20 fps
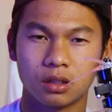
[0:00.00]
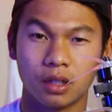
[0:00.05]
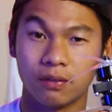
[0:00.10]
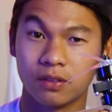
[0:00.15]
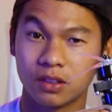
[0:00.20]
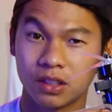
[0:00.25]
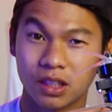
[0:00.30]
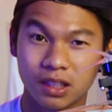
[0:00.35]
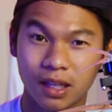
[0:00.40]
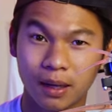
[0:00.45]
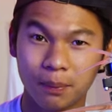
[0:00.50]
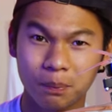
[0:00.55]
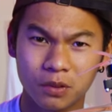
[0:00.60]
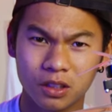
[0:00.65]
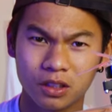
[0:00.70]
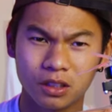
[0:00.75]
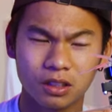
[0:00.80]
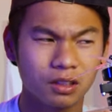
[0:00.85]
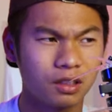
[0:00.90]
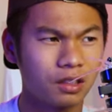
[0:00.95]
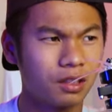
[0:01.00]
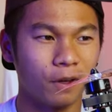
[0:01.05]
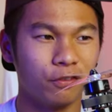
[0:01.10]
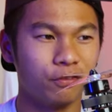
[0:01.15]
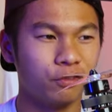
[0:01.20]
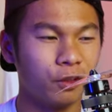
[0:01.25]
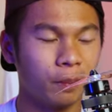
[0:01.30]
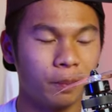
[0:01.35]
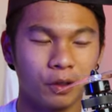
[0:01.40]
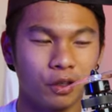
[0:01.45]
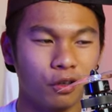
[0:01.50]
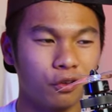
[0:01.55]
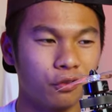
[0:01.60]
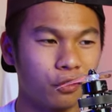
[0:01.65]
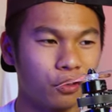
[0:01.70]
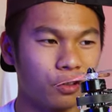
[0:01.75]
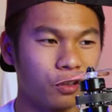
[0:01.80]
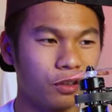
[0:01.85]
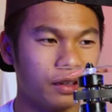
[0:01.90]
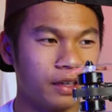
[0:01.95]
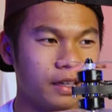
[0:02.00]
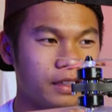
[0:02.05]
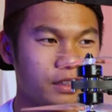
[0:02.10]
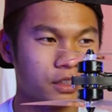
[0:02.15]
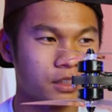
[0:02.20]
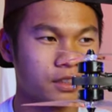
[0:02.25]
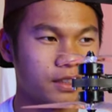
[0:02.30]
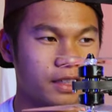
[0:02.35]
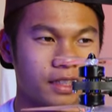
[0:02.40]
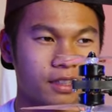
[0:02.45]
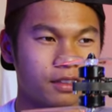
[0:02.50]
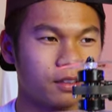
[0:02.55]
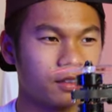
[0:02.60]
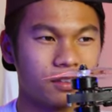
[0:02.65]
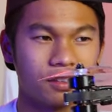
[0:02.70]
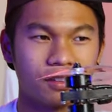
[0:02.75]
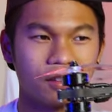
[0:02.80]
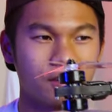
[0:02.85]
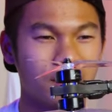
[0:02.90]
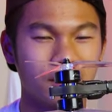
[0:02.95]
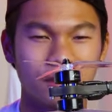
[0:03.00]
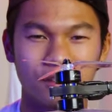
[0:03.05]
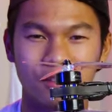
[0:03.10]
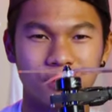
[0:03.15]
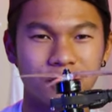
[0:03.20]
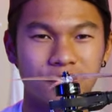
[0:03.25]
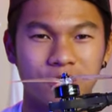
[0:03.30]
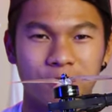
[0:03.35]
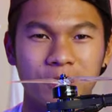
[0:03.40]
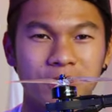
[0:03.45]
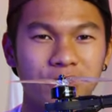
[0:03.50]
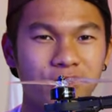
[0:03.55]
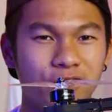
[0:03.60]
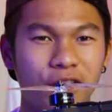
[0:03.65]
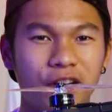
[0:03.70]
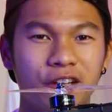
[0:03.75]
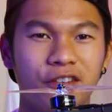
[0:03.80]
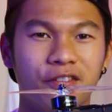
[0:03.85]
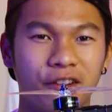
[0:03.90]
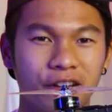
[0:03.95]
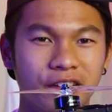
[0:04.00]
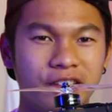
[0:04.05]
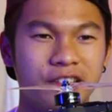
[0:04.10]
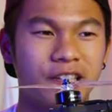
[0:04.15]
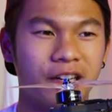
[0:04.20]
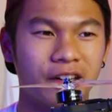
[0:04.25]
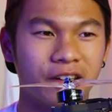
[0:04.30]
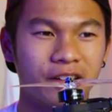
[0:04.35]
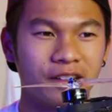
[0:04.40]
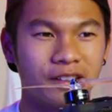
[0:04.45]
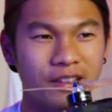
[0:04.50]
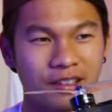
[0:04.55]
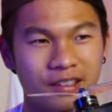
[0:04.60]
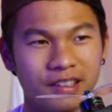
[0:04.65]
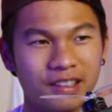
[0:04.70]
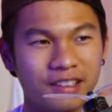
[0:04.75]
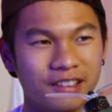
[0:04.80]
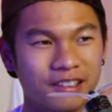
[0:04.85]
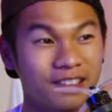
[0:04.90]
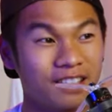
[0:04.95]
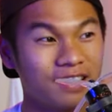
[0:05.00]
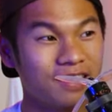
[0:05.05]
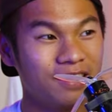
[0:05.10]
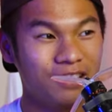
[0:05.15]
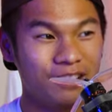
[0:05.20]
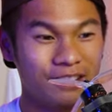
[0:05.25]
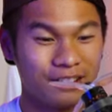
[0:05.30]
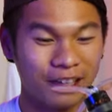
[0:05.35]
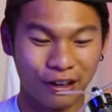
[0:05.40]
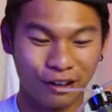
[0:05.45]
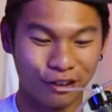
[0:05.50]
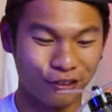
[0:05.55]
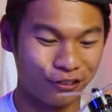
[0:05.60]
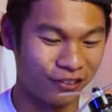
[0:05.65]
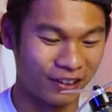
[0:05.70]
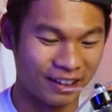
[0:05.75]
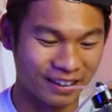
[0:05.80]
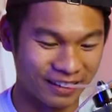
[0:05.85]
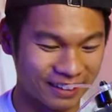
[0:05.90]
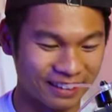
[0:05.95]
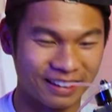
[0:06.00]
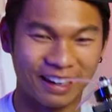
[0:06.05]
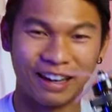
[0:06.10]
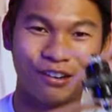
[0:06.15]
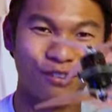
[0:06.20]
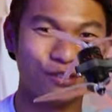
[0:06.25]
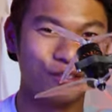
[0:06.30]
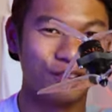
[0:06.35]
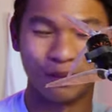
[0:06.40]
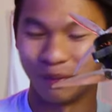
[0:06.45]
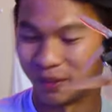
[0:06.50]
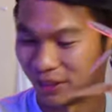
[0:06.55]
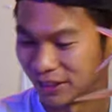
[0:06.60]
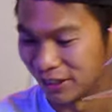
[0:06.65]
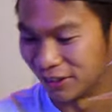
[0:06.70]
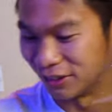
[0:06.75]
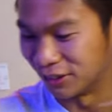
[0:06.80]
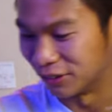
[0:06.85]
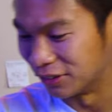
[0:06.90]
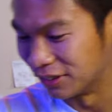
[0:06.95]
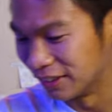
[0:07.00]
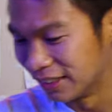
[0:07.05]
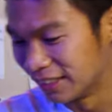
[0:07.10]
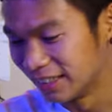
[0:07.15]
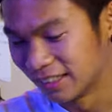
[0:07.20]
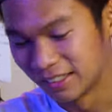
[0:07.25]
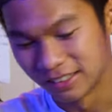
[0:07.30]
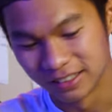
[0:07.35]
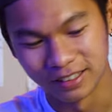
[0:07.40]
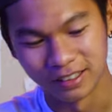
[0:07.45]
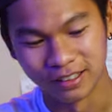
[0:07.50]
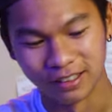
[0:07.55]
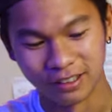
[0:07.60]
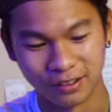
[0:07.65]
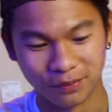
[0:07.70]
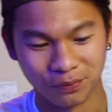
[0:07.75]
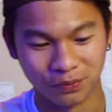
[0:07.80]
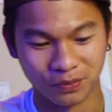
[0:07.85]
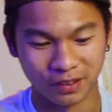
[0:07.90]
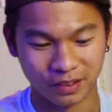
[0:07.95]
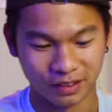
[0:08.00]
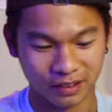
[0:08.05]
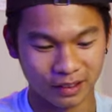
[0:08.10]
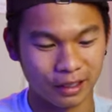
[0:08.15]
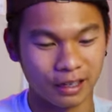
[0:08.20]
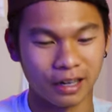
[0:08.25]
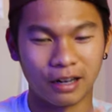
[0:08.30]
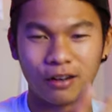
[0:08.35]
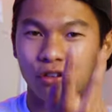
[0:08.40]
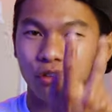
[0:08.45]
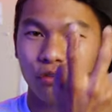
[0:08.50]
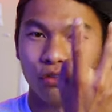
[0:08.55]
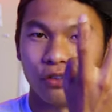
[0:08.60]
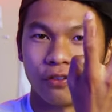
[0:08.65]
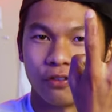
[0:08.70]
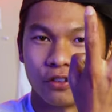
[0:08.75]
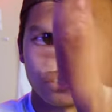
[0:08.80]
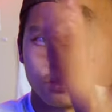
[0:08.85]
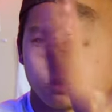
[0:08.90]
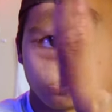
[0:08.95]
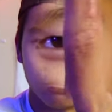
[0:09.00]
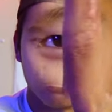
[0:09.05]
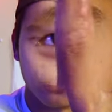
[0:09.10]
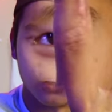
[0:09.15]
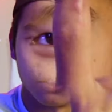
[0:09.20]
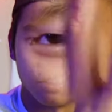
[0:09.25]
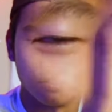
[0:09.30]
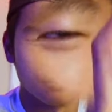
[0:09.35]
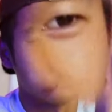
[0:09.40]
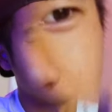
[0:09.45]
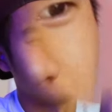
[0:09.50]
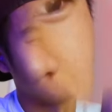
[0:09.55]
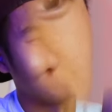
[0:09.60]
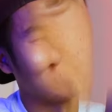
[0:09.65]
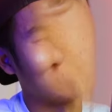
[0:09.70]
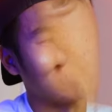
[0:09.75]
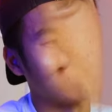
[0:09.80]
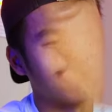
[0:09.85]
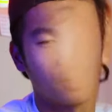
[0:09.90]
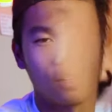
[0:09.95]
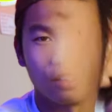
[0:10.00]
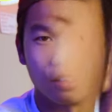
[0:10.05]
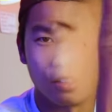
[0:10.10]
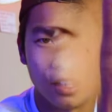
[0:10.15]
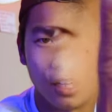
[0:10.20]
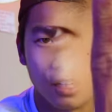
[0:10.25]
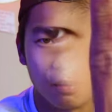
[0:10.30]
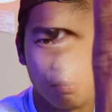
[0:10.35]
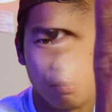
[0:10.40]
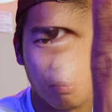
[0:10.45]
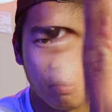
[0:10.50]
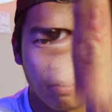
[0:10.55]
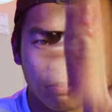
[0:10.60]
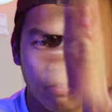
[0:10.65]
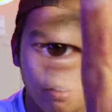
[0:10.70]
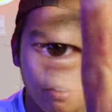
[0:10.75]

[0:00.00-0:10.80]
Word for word: seventh attempt of flipping over and just like things just being very, very scary, this thing is terrifying. I'll, let me tell you, um, I don't know if you've ever seen my fingers, but I've gotten cut by my